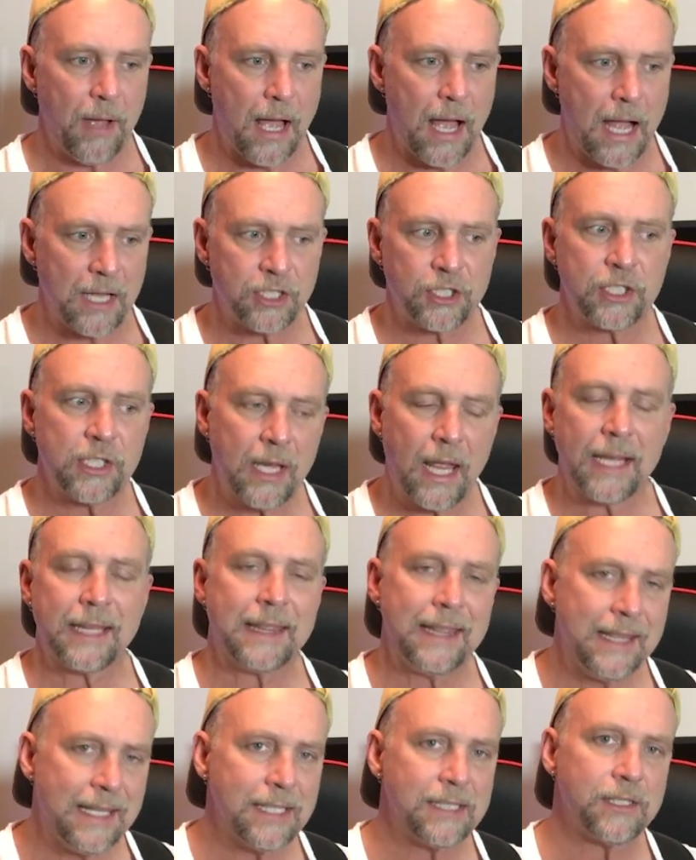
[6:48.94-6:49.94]
I just
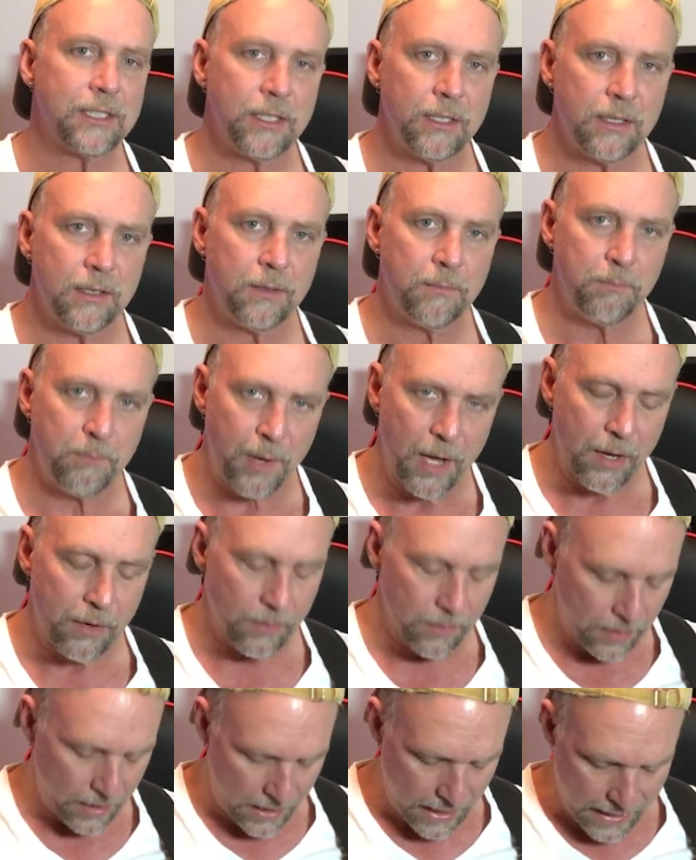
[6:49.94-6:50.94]
like this
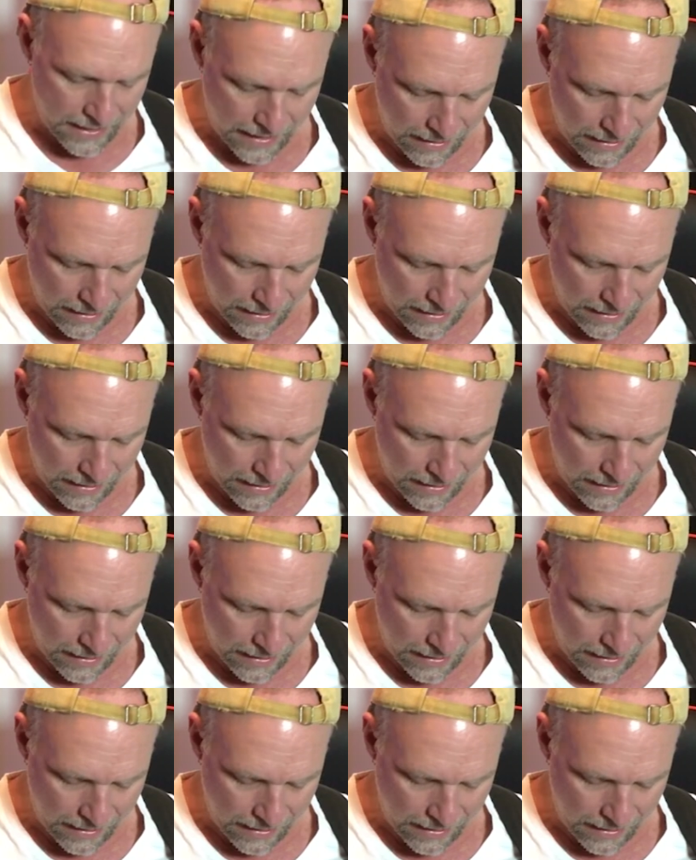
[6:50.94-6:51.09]
better, and